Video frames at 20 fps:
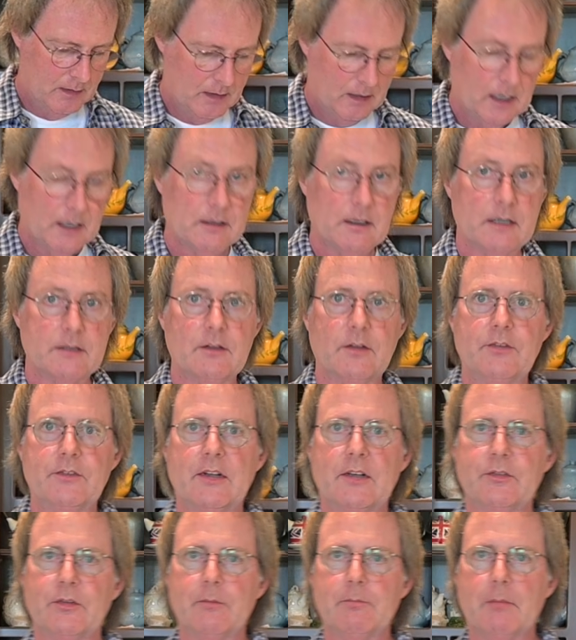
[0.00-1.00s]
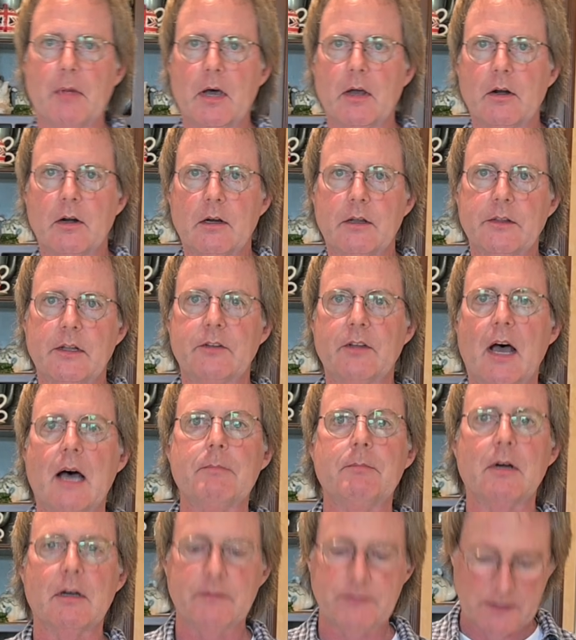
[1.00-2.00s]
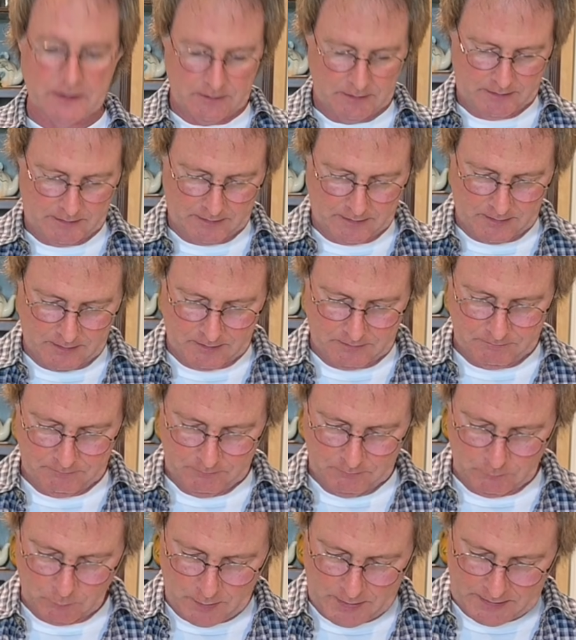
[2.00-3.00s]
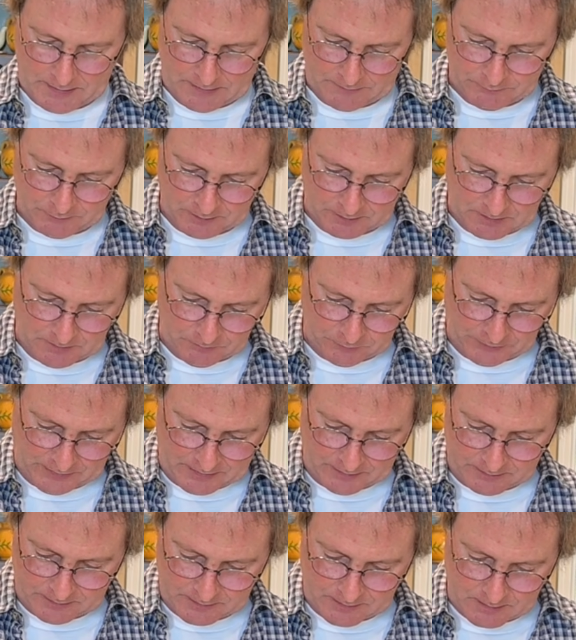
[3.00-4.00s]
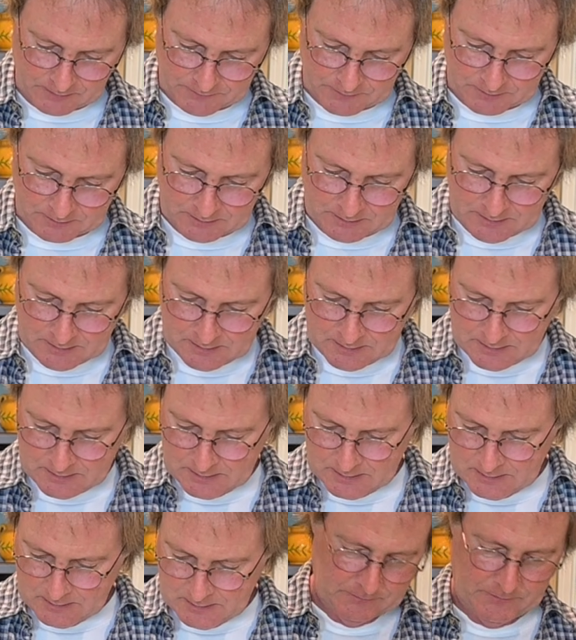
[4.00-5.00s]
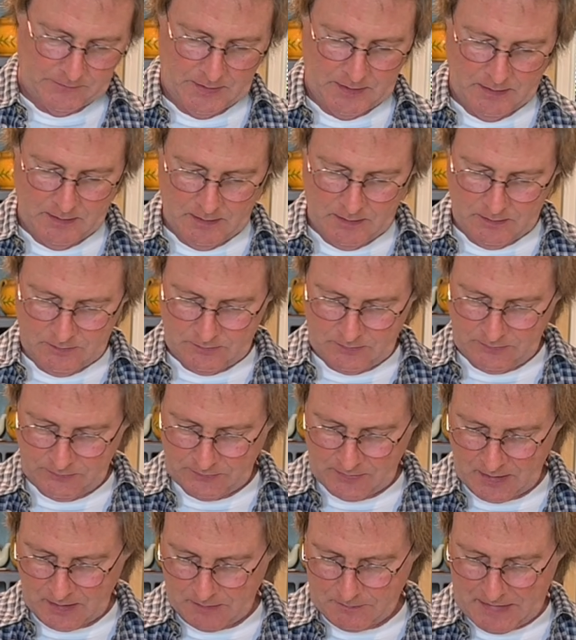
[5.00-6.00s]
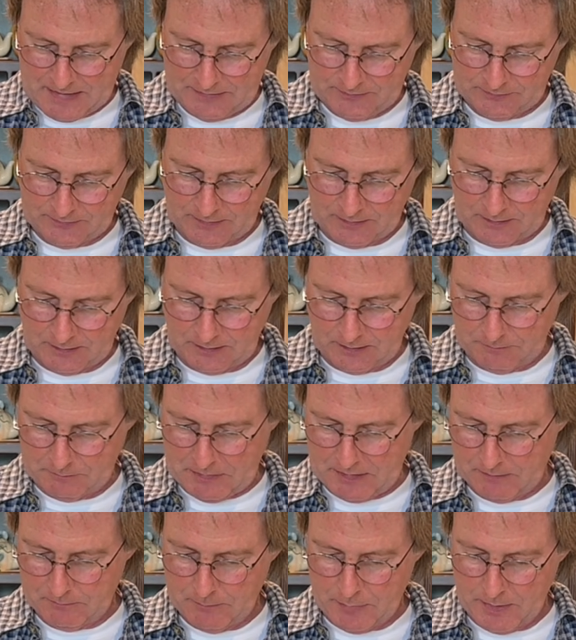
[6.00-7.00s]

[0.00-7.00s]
I like to stick some butter on the top of it right after it comes out of the oven. Just kind of makes it a little bit